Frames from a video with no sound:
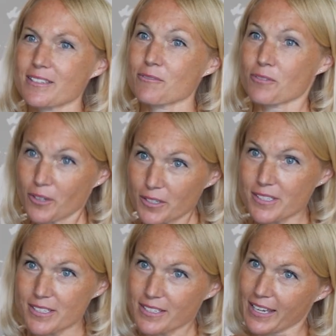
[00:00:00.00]
the
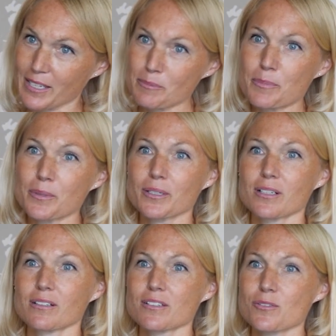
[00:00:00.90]
first
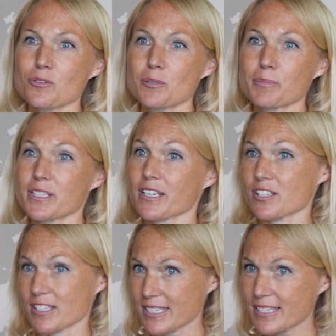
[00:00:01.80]
handbook on social
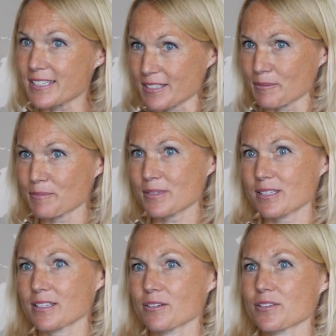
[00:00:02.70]
protection
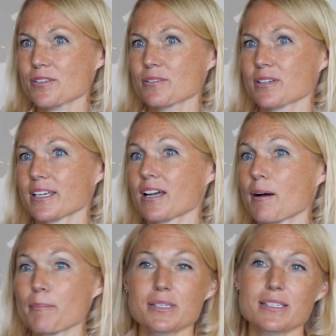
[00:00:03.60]
systems that also
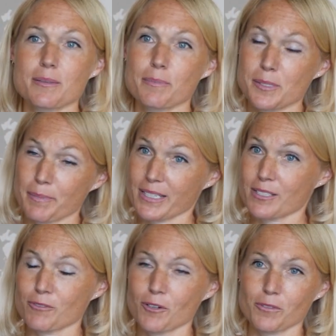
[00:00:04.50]
encompasses the
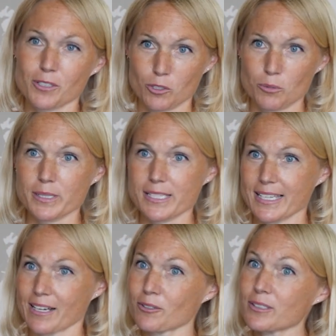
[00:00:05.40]
perspective of the Global
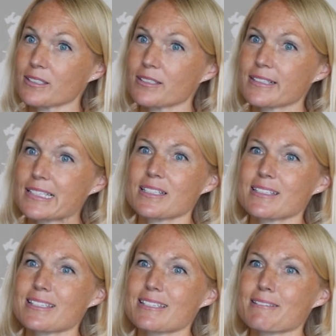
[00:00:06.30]
South.
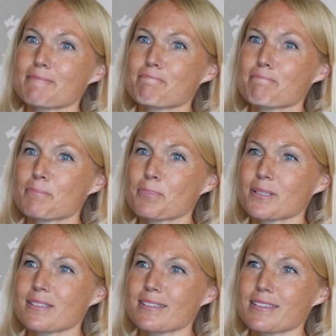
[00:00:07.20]
It
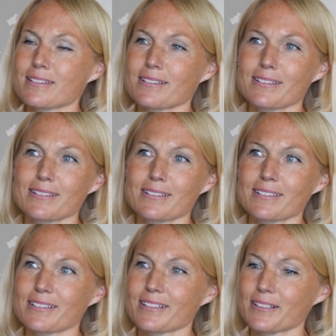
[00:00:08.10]
puts
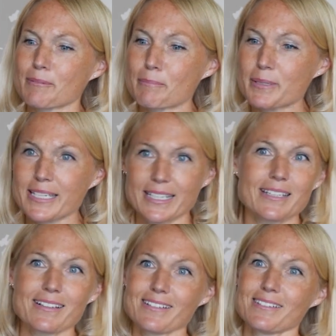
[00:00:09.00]
the um,
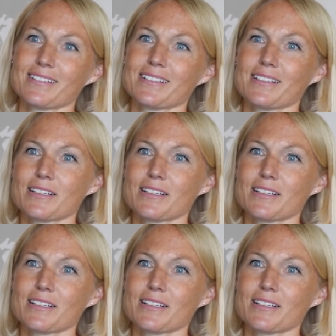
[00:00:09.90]
beginner